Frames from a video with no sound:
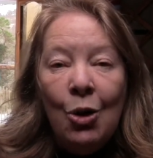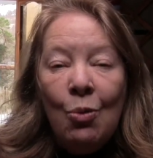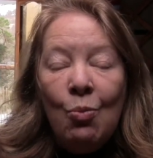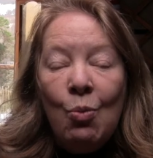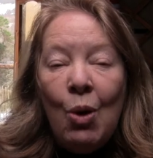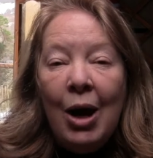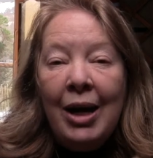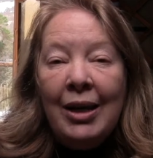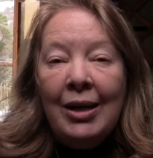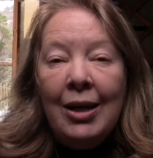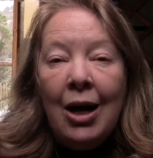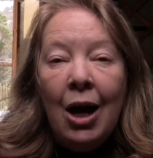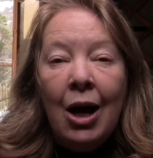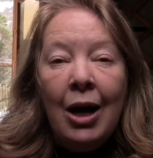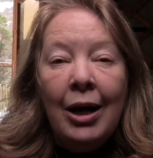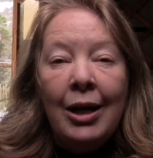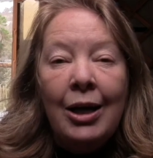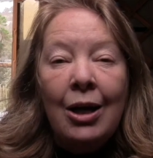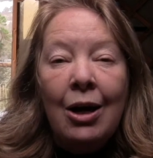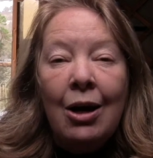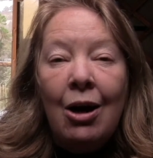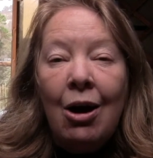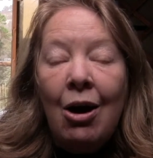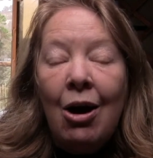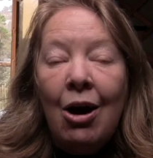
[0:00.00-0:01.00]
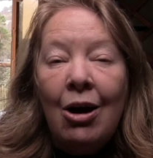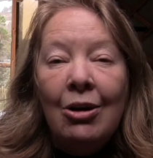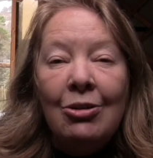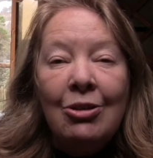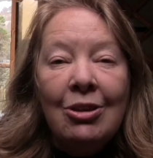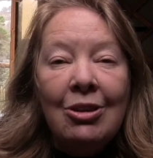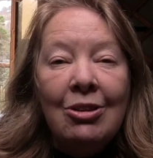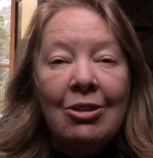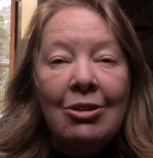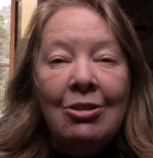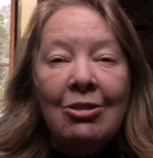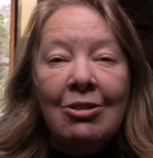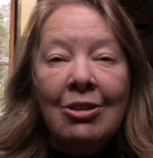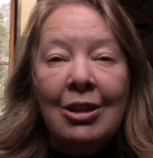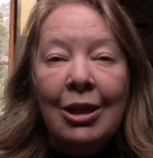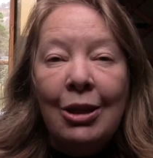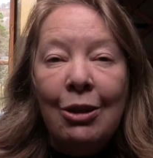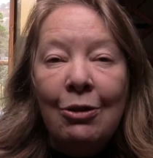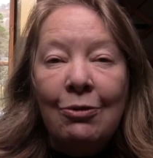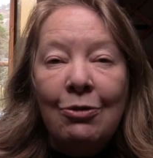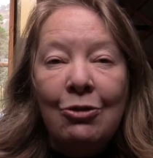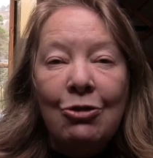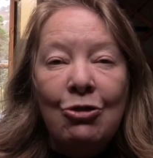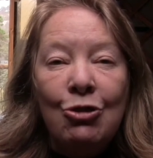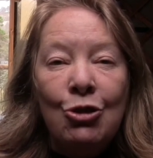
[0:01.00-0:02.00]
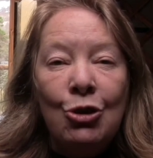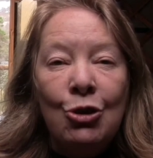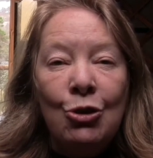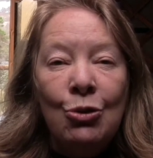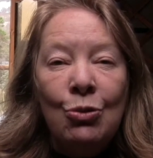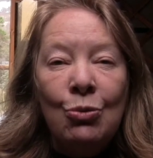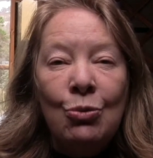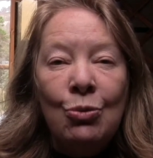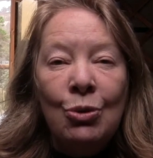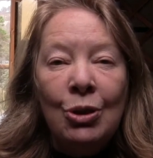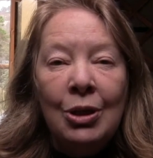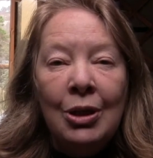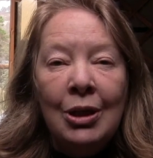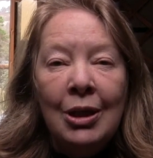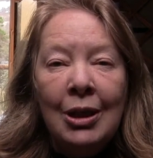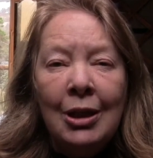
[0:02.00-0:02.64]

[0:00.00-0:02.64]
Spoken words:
When I ask the sylphs to